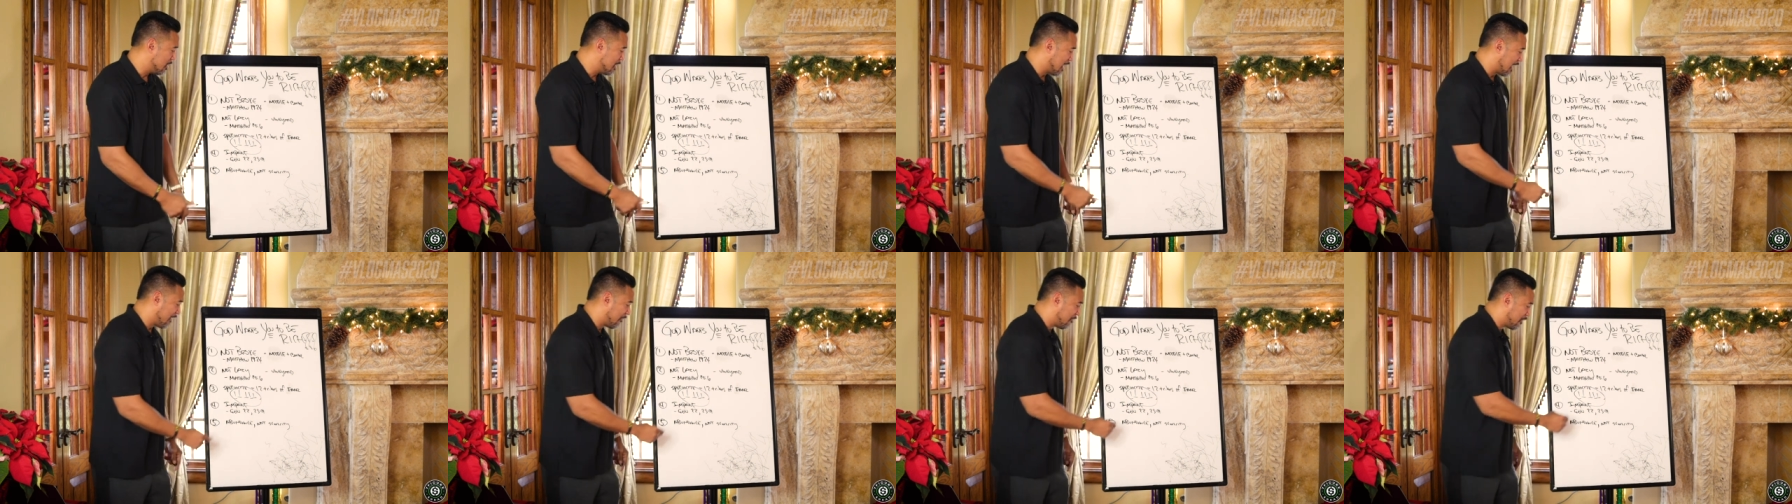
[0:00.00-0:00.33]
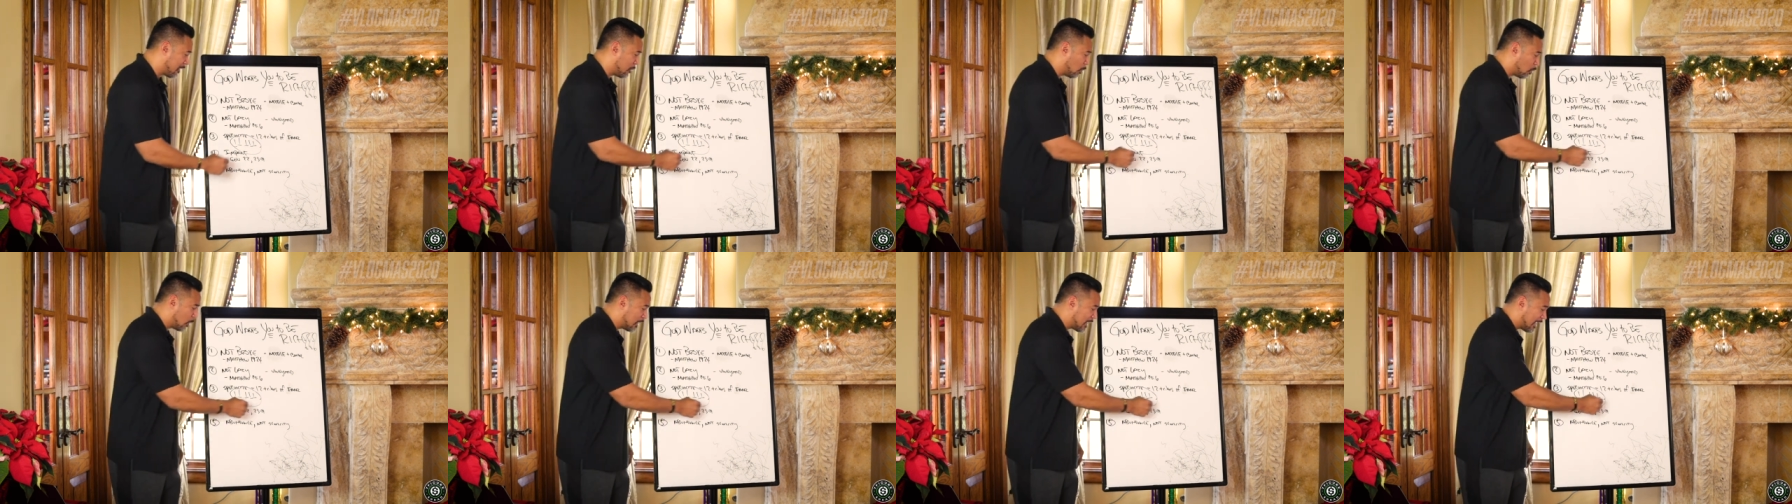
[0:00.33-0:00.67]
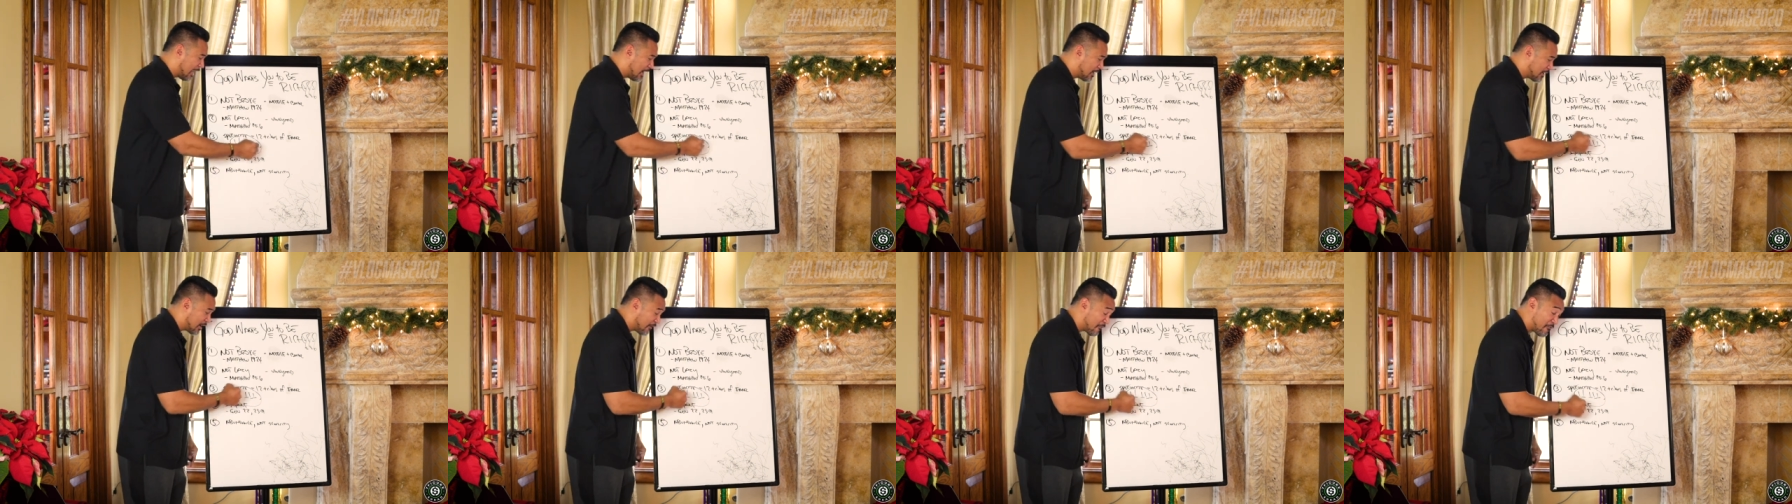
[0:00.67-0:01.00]
But you got to find
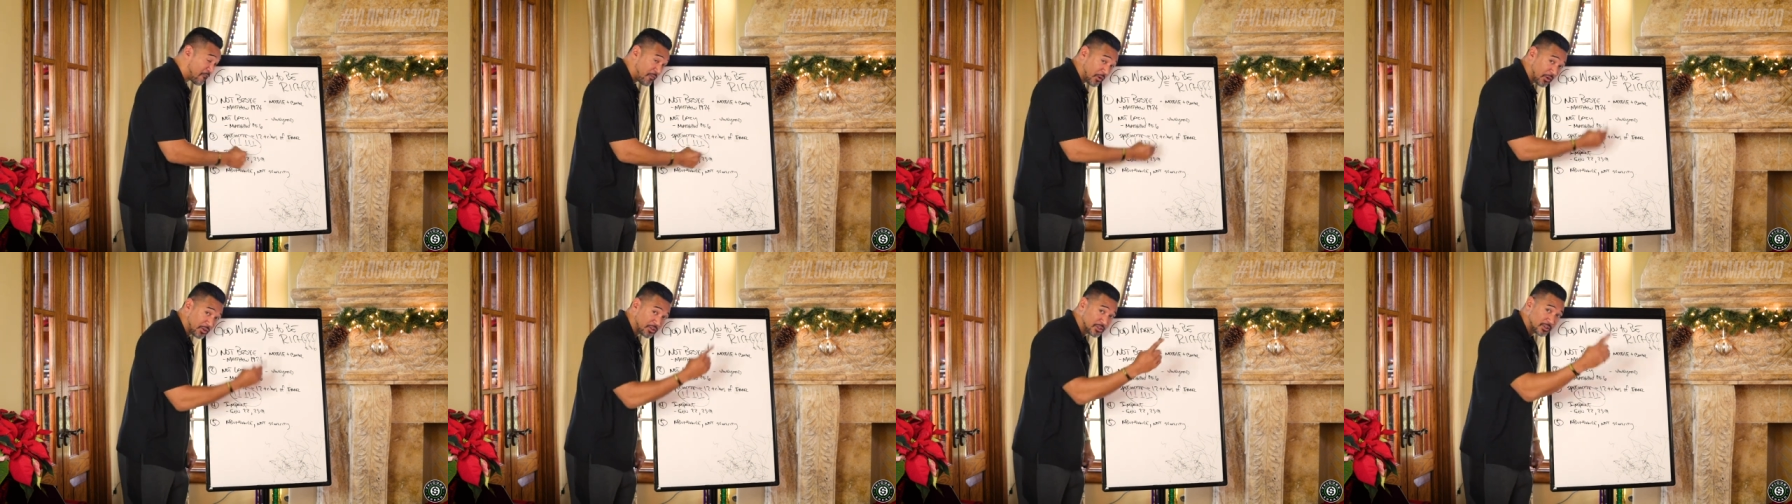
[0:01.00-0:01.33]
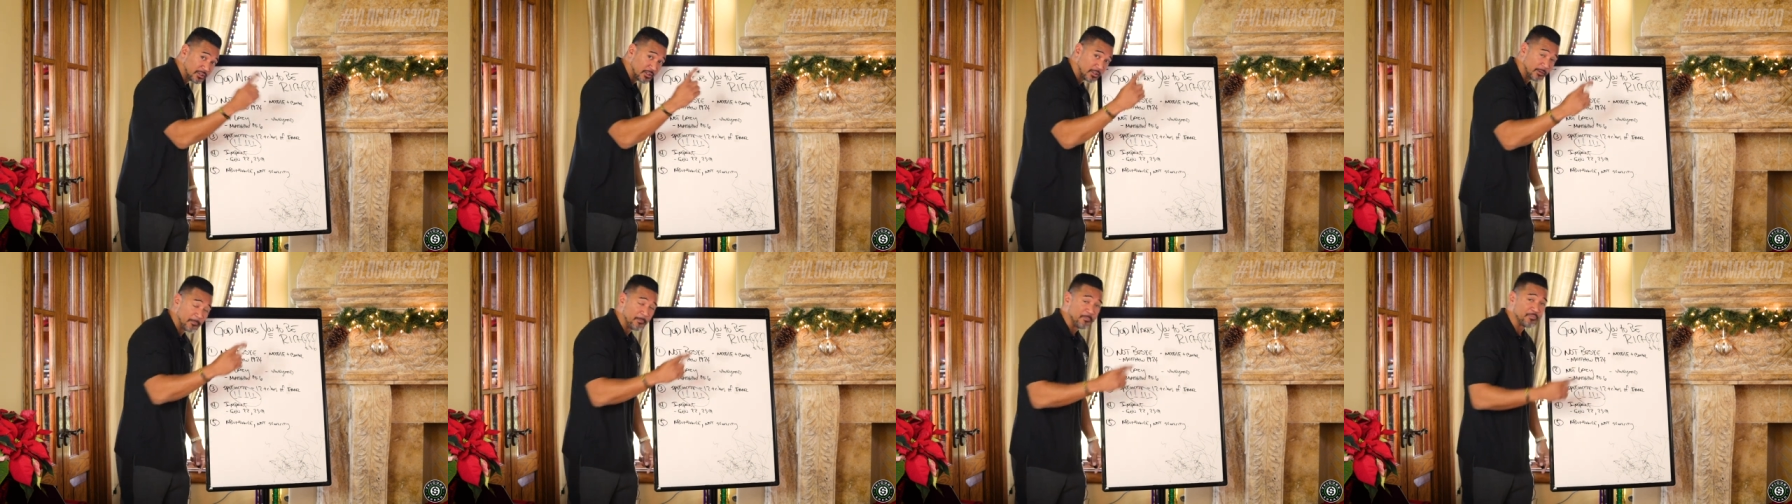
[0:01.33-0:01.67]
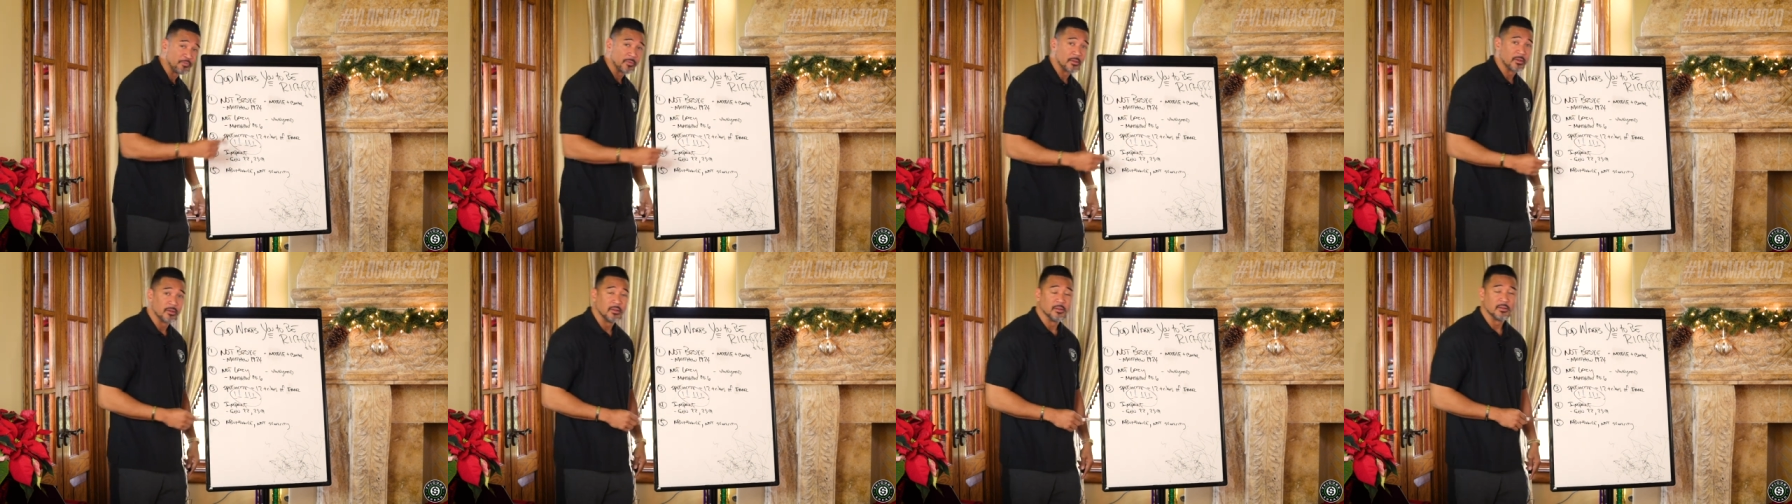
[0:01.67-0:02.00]
one area first
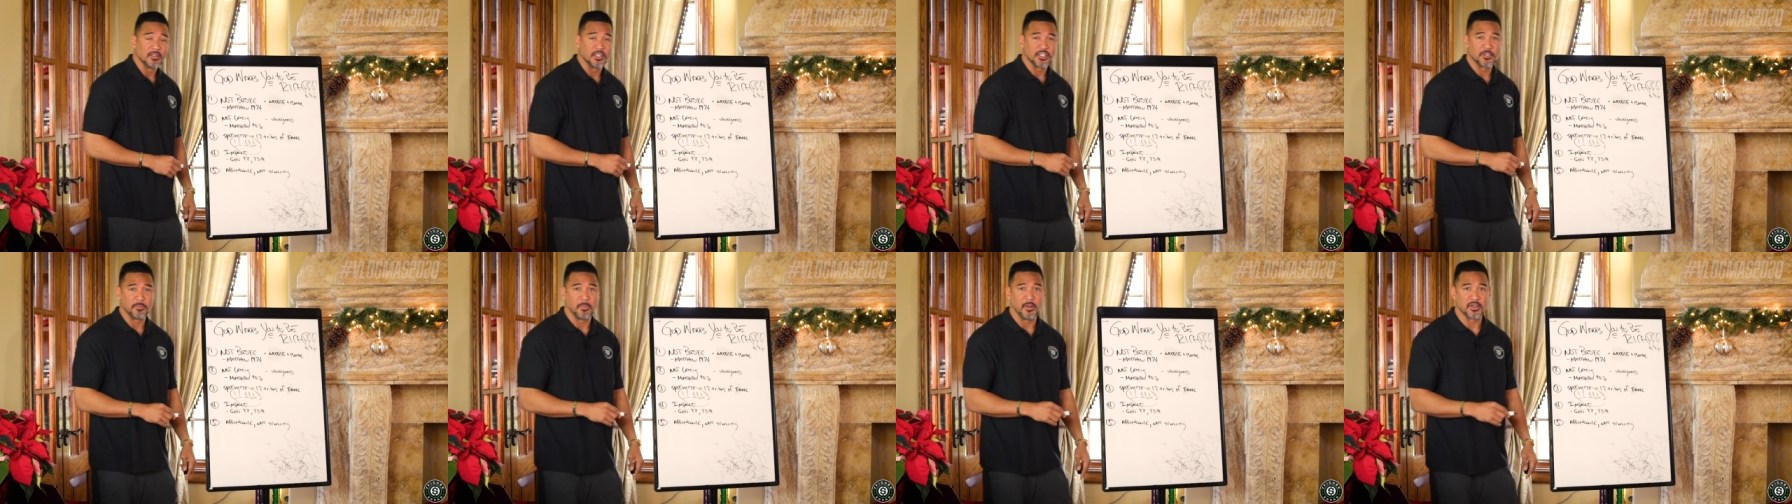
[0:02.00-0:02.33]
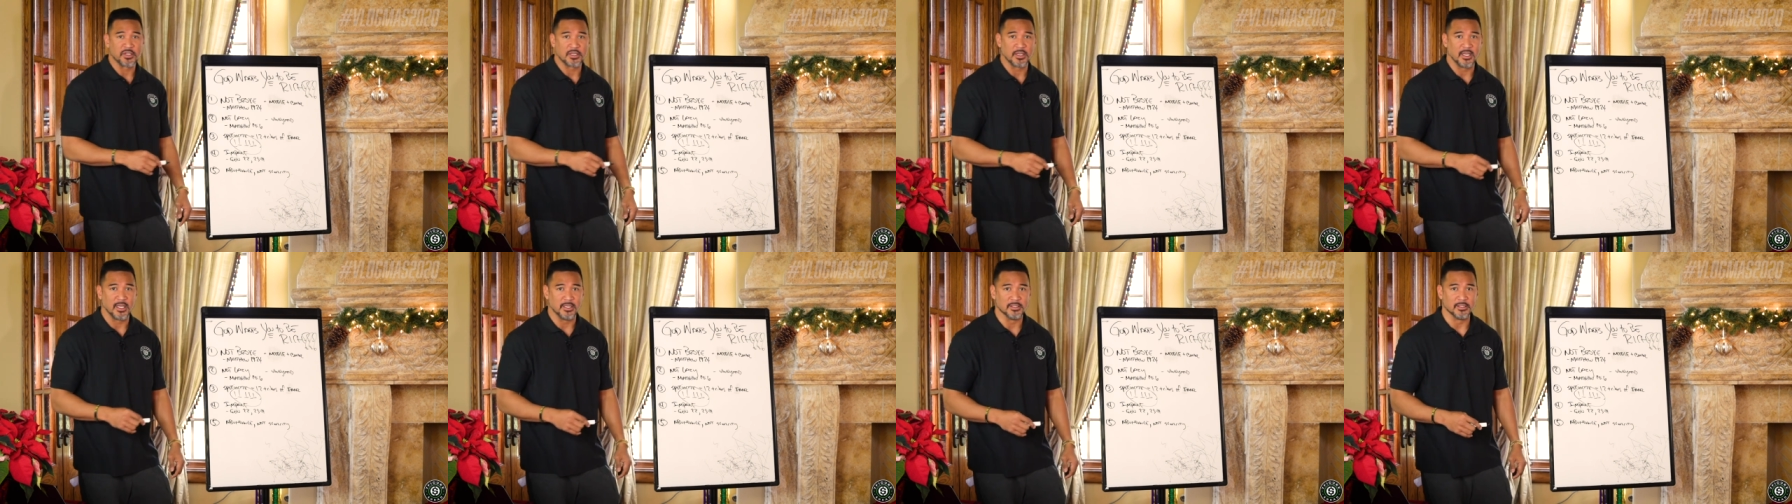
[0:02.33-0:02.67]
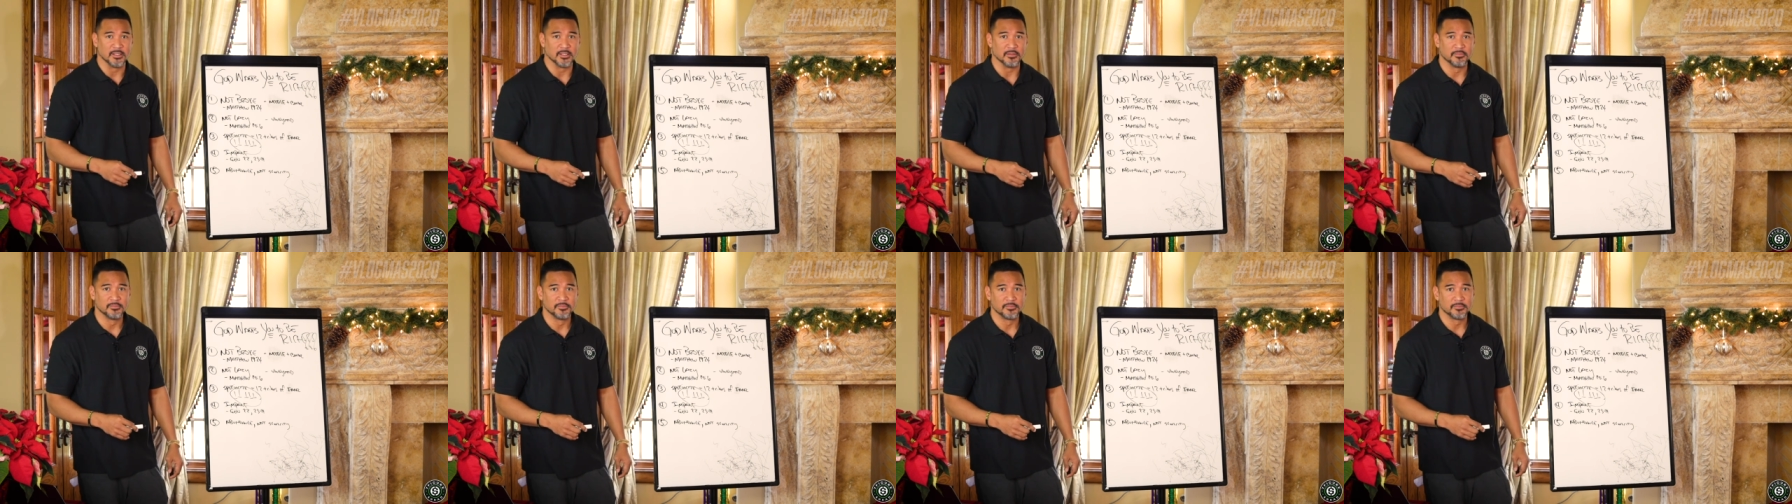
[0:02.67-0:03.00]
to
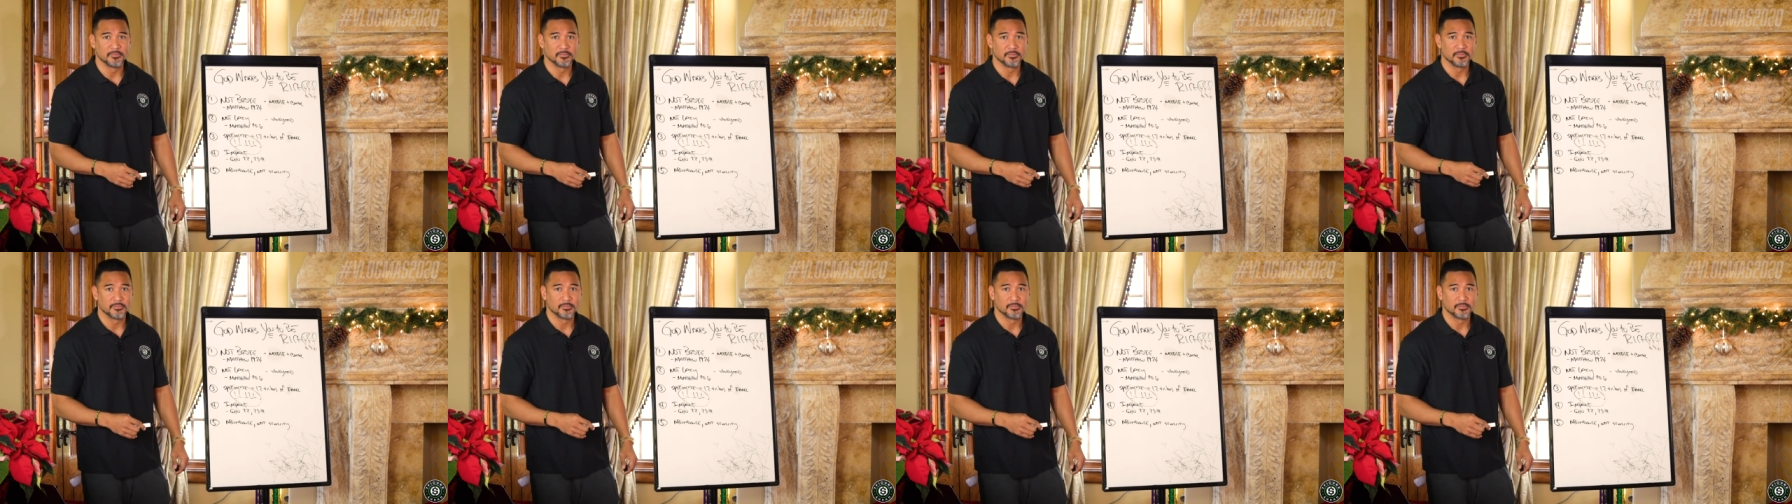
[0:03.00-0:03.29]
specialize in.